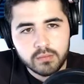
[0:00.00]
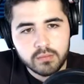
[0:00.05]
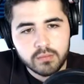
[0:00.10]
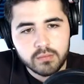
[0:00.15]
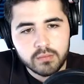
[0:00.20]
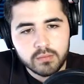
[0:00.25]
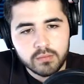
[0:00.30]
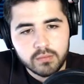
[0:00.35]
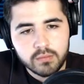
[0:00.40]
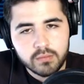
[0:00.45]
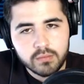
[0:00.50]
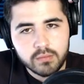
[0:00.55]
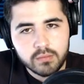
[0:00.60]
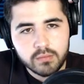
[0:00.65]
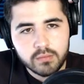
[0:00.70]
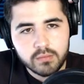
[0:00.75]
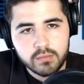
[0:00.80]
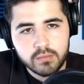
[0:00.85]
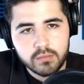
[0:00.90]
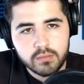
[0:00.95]

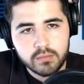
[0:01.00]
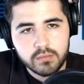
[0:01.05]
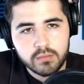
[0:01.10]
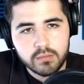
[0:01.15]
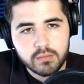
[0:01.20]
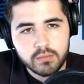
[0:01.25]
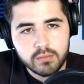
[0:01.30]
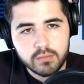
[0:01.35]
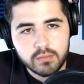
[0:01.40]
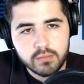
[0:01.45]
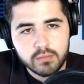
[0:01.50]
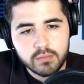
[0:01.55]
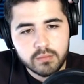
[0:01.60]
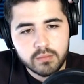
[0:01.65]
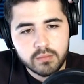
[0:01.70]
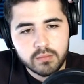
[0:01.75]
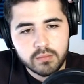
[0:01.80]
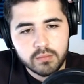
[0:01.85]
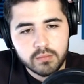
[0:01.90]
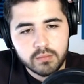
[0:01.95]

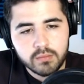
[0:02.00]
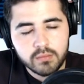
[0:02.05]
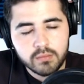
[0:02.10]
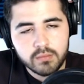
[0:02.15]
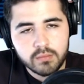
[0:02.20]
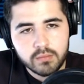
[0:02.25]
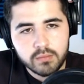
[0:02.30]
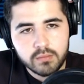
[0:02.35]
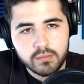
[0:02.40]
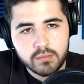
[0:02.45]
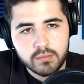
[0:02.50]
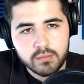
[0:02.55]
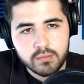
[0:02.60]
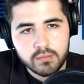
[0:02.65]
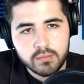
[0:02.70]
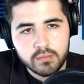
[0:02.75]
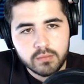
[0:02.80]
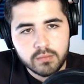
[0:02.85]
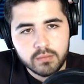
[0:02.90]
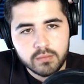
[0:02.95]

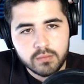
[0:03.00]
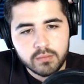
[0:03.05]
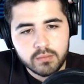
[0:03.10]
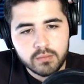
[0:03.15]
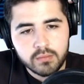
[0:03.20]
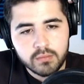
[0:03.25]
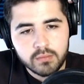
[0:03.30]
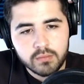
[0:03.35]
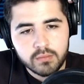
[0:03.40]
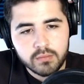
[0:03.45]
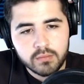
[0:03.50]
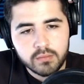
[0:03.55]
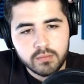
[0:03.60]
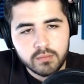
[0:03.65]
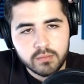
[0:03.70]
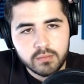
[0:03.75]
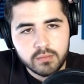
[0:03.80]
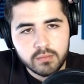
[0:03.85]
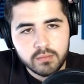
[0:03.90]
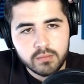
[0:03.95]

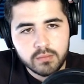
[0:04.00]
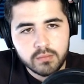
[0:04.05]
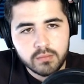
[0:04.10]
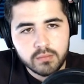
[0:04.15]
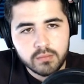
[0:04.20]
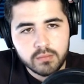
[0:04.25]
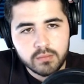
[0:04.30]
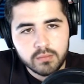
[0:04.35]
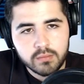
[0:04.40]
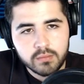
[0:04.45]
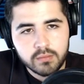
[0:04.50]
(silent)